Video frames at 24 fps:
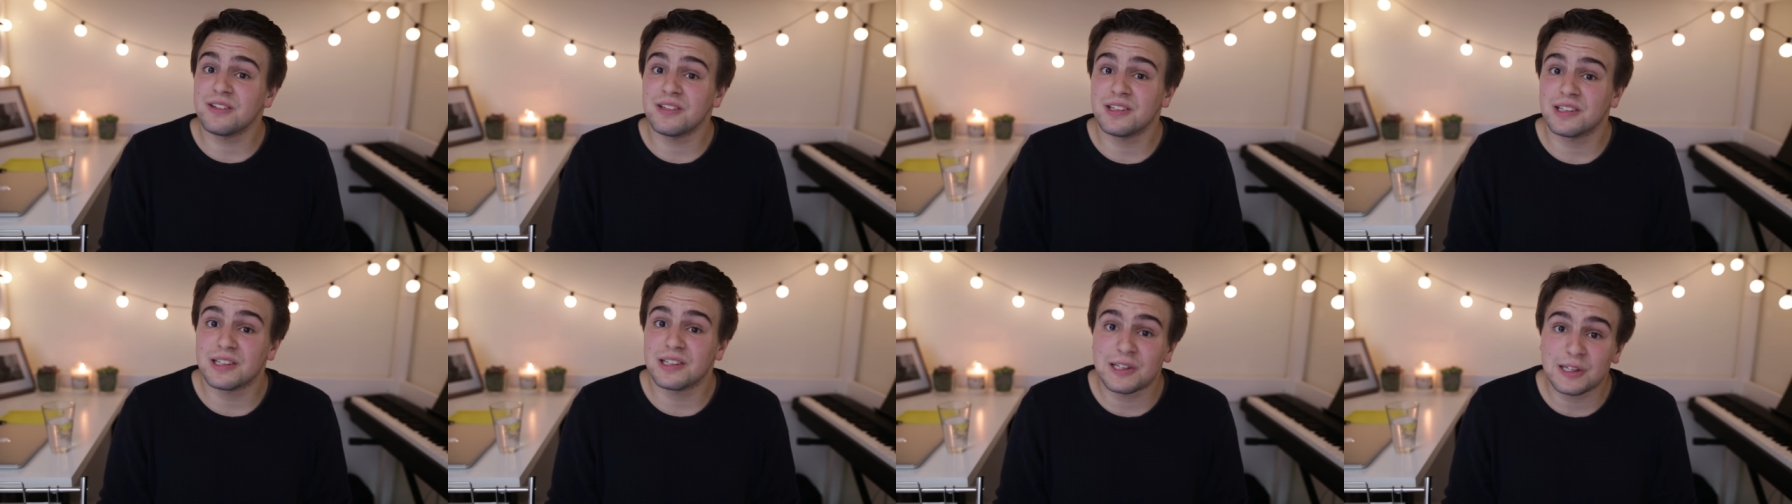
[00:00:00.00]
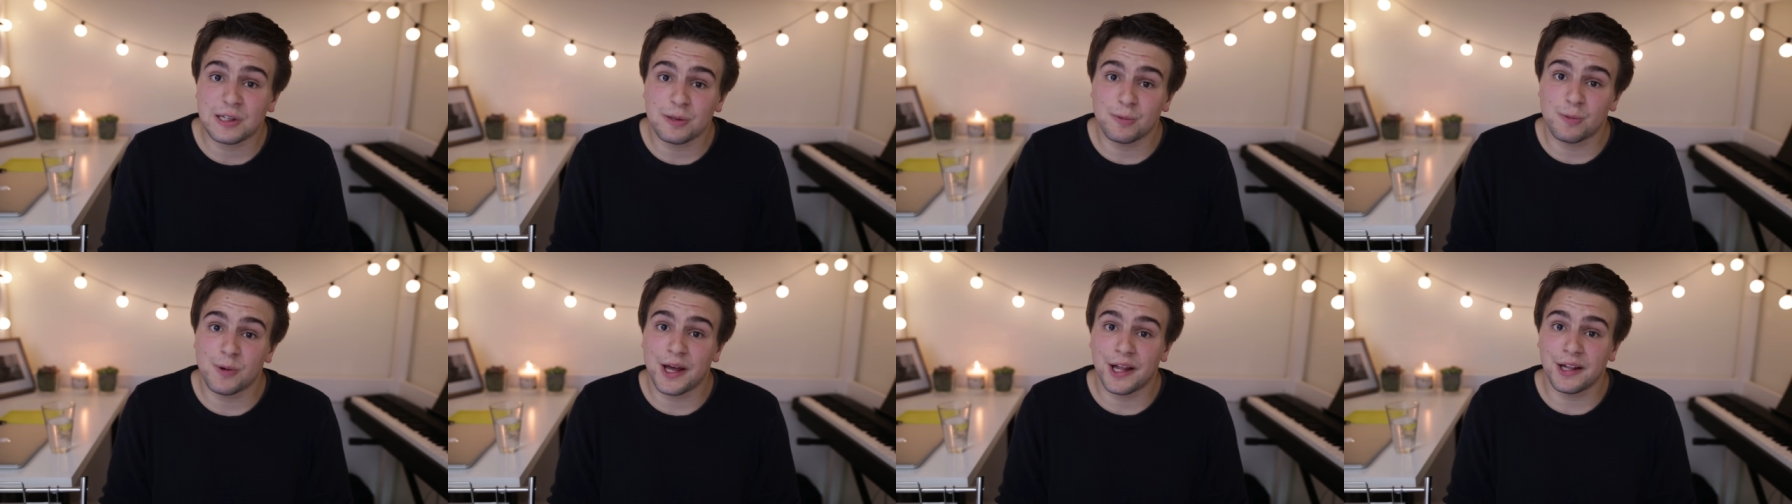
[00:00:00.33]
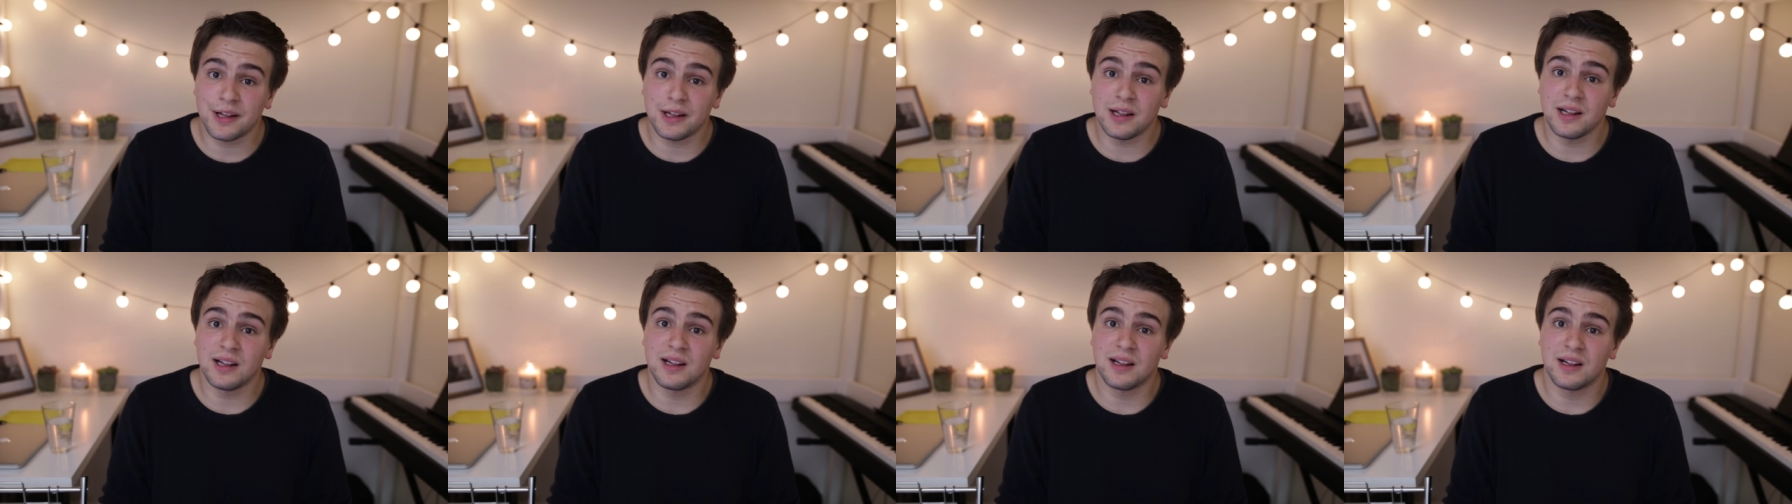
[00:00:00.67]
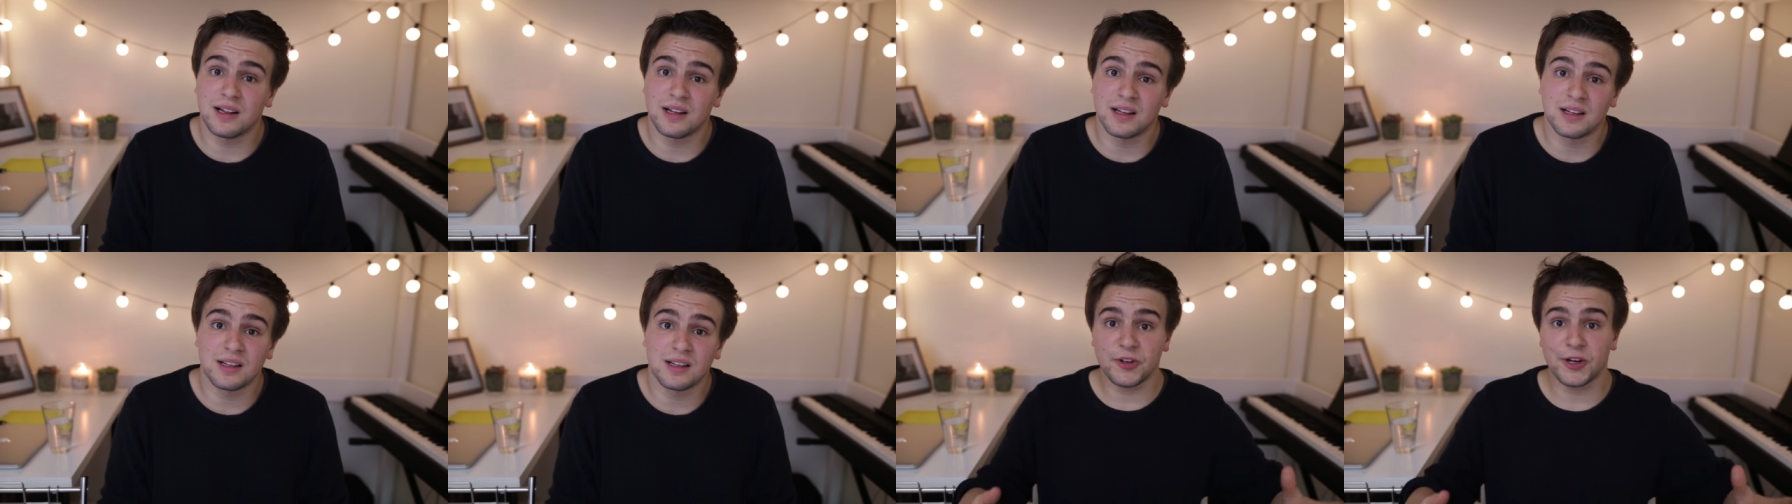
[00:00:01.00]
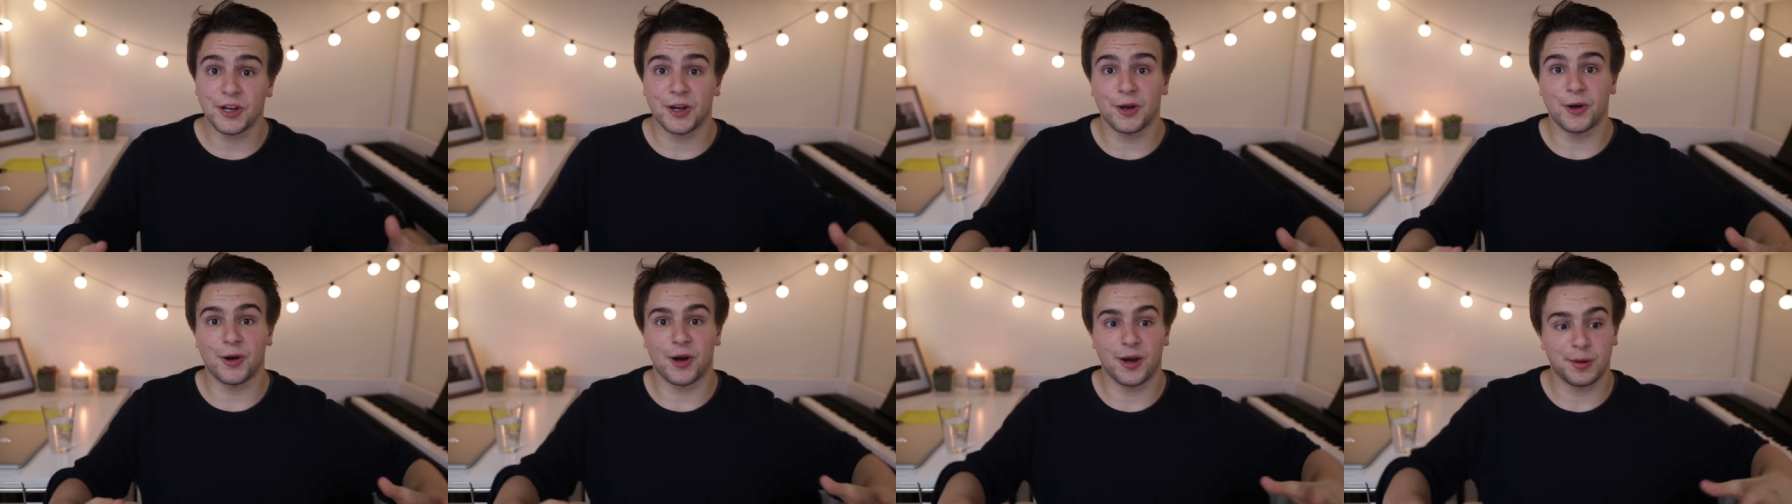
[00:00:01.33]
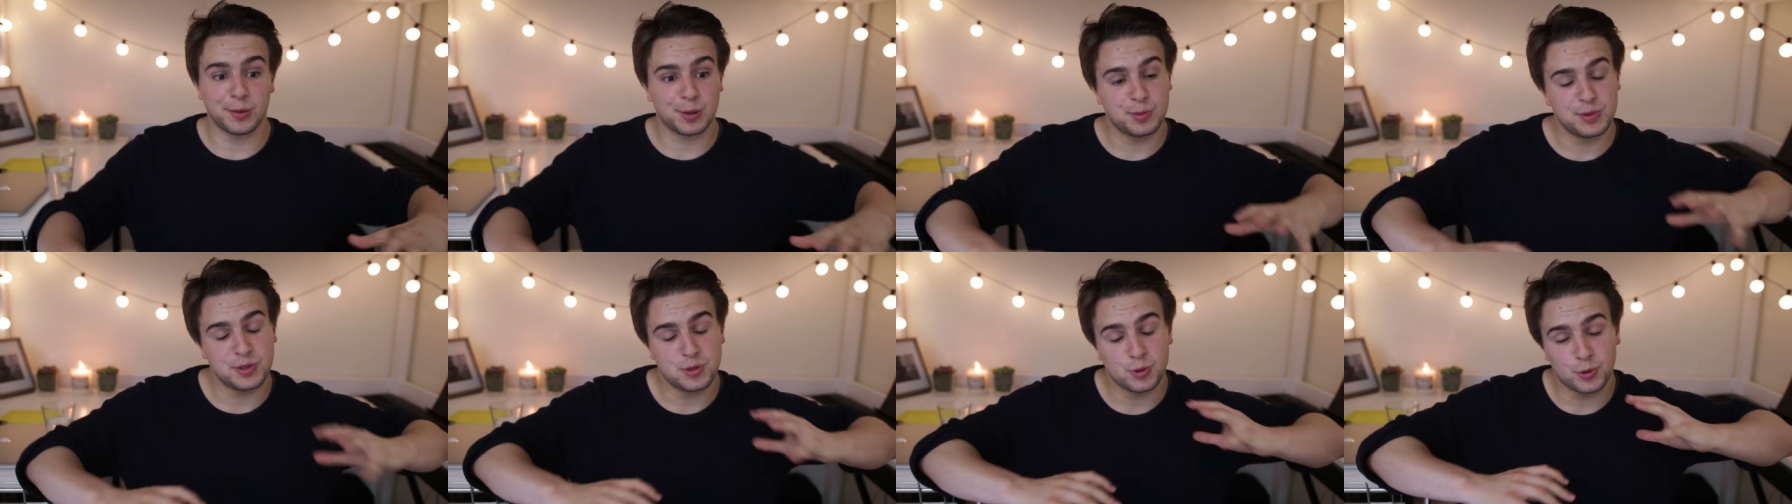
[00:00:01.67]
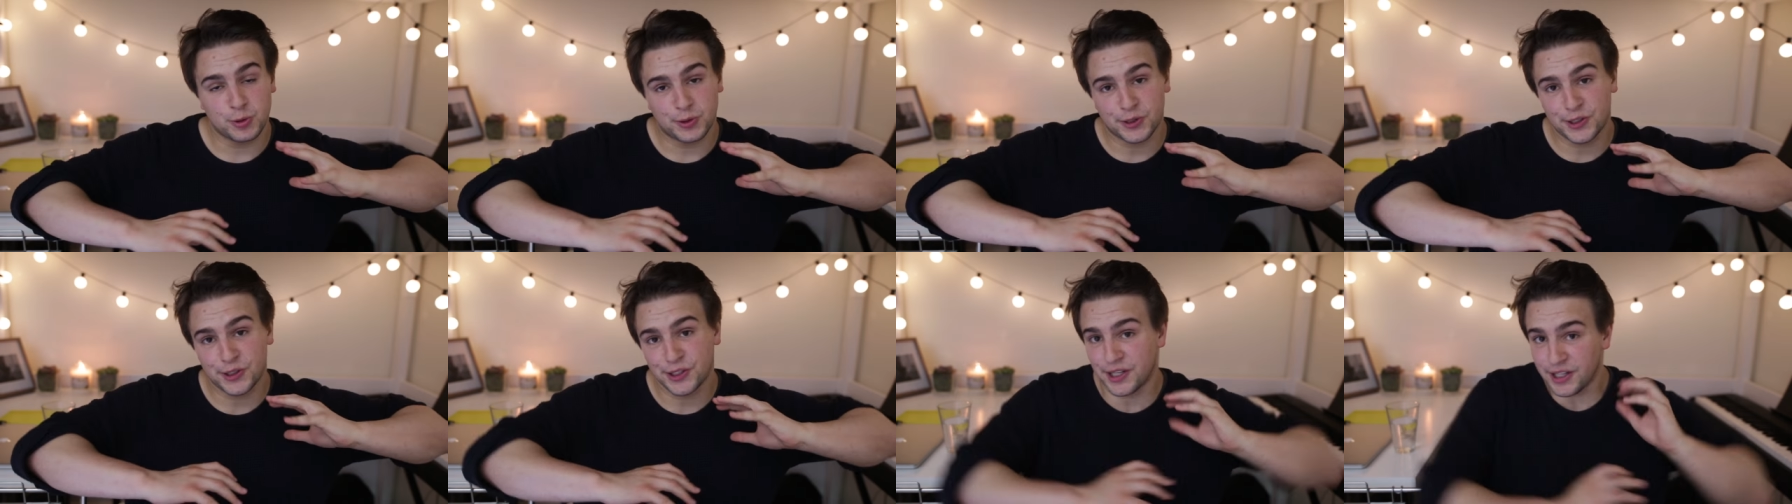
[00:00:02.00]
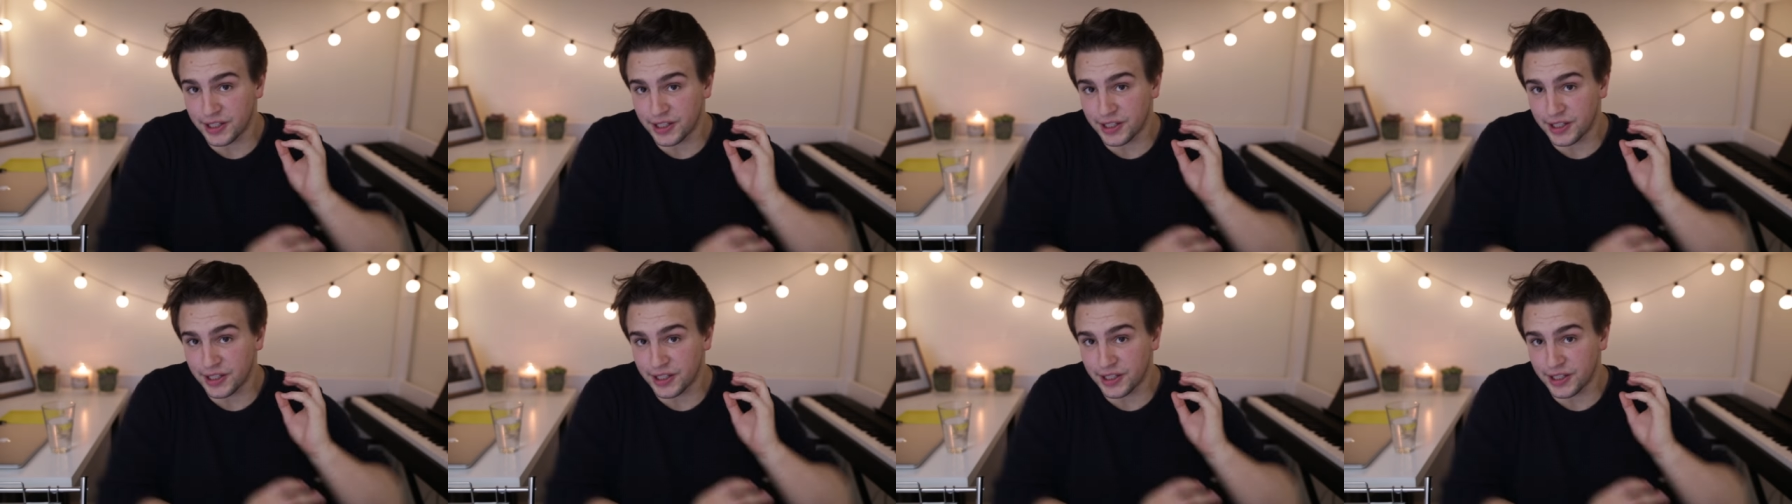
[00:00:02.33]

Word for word: You're looking well. So in this video, I'm going to be talking